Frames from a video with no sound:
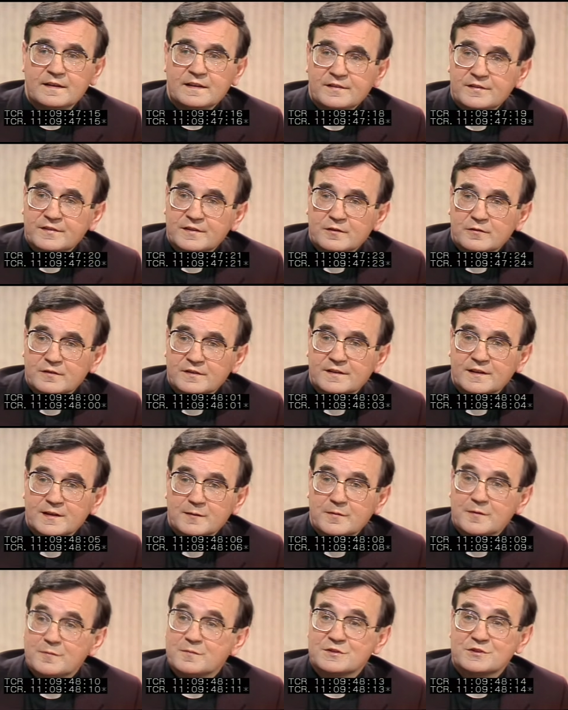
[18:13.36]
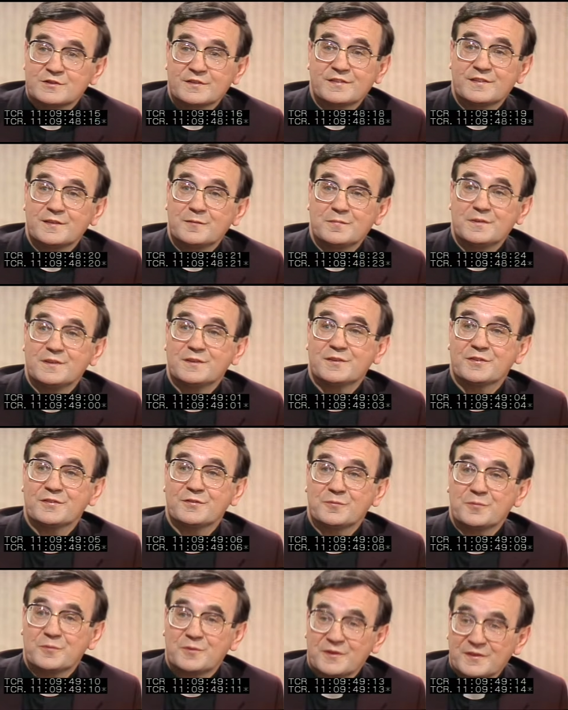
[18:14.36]
that stereotyped image just simply
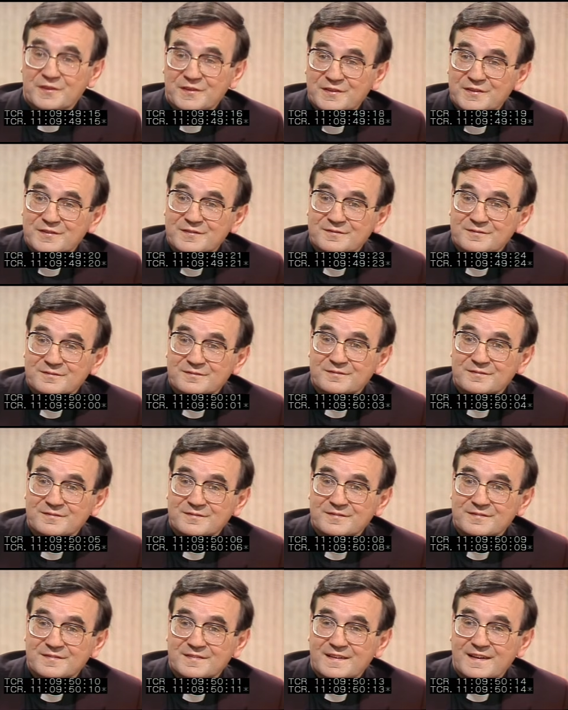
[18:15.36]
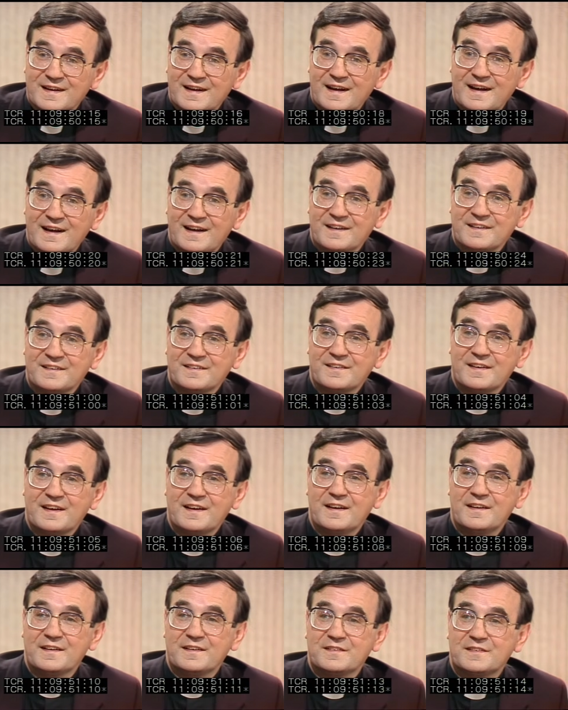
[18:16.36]
doesn't work. And
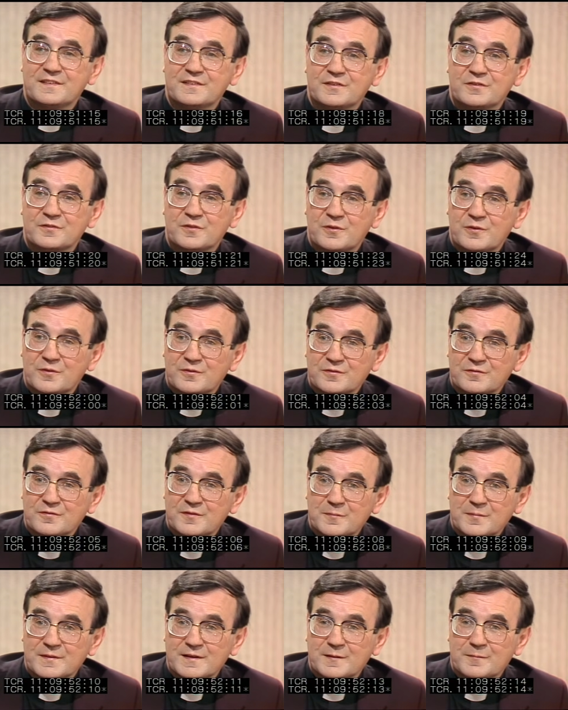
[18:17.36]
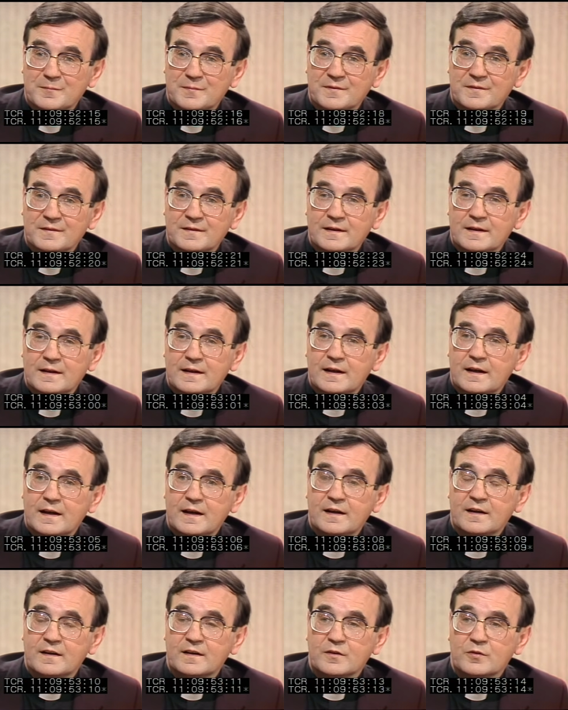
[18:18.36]
these are ordinary people
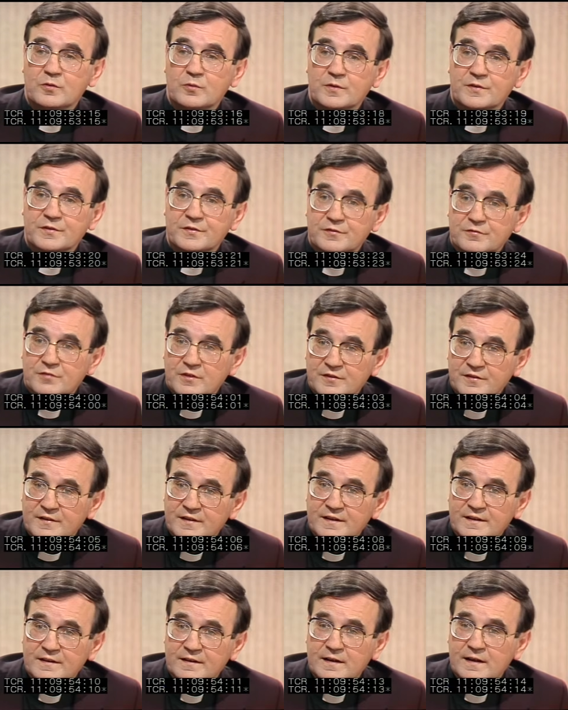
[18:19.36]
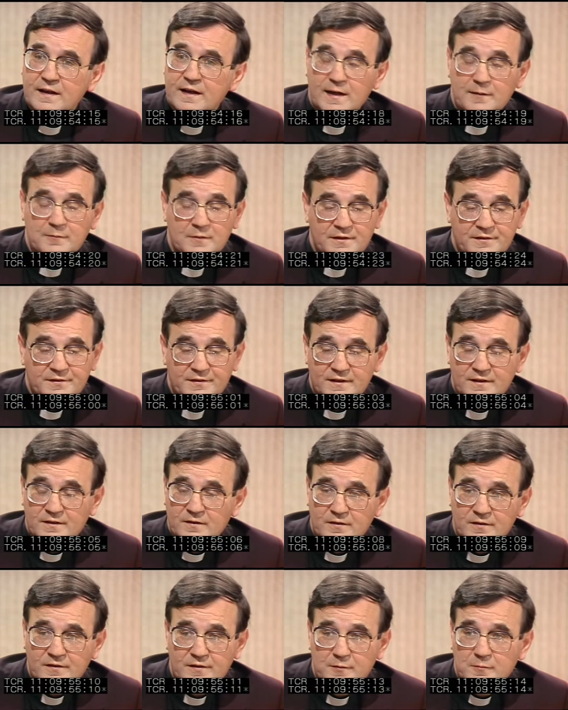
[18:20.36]
who are struggling. I'm not saying
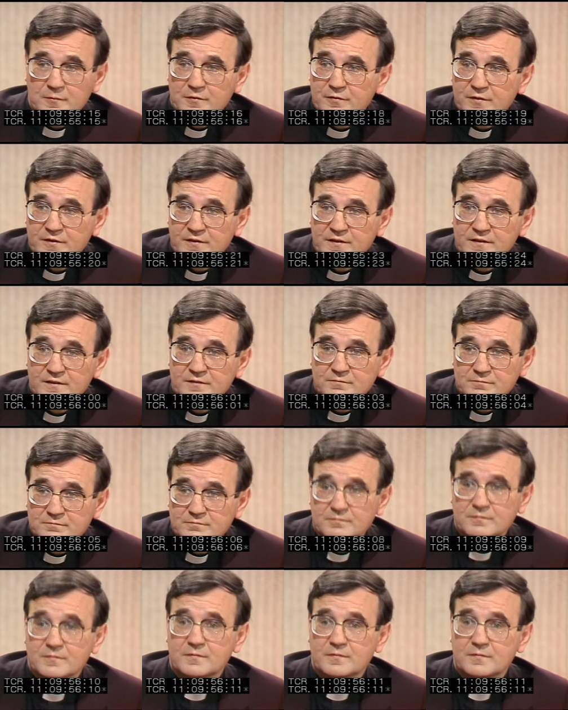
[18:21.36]
all of them are very